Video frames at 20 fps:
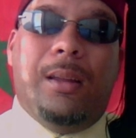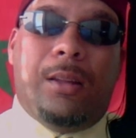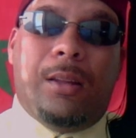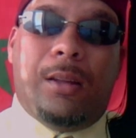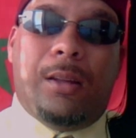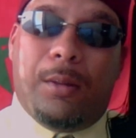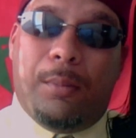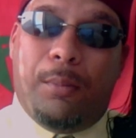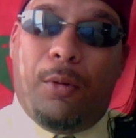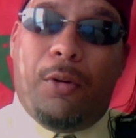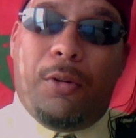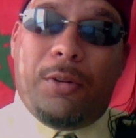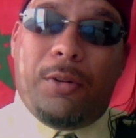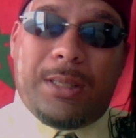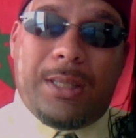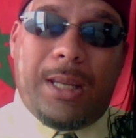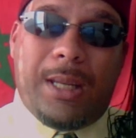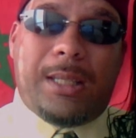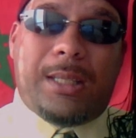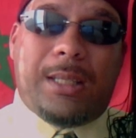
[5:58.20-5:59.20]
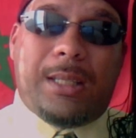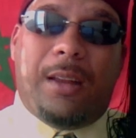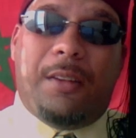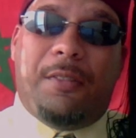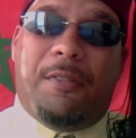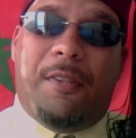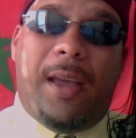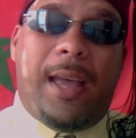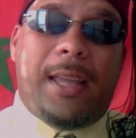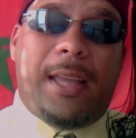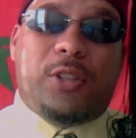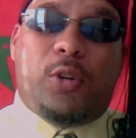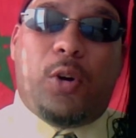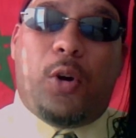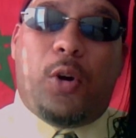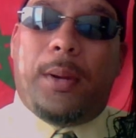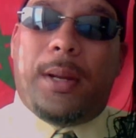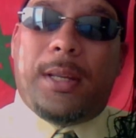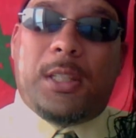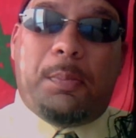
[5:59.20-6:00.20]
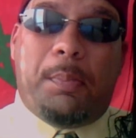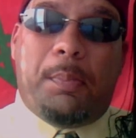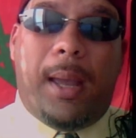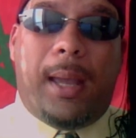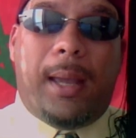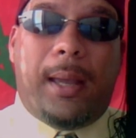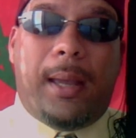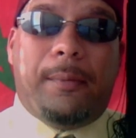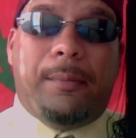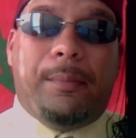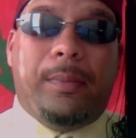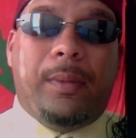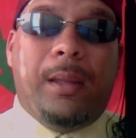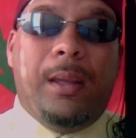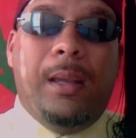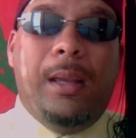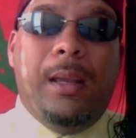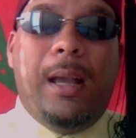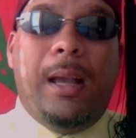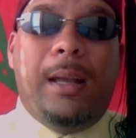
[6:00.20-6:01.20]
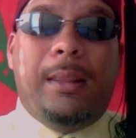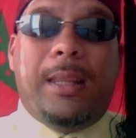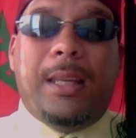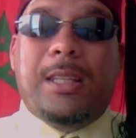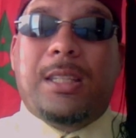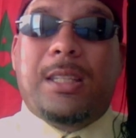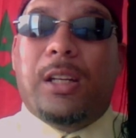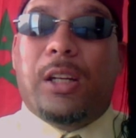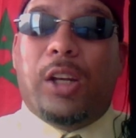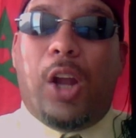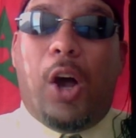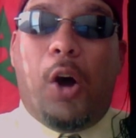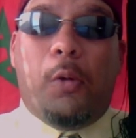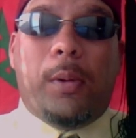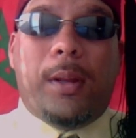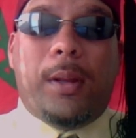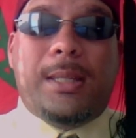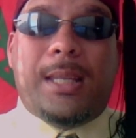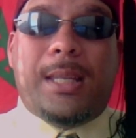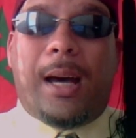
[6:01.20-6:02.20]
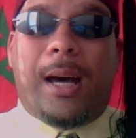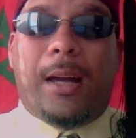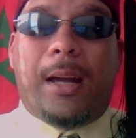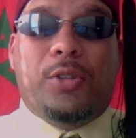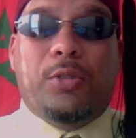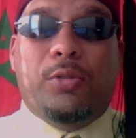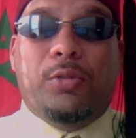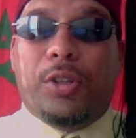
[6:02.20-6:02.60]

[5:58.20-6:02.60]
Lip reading: the Moorish nation advance, grow, and expand. And this alone entitles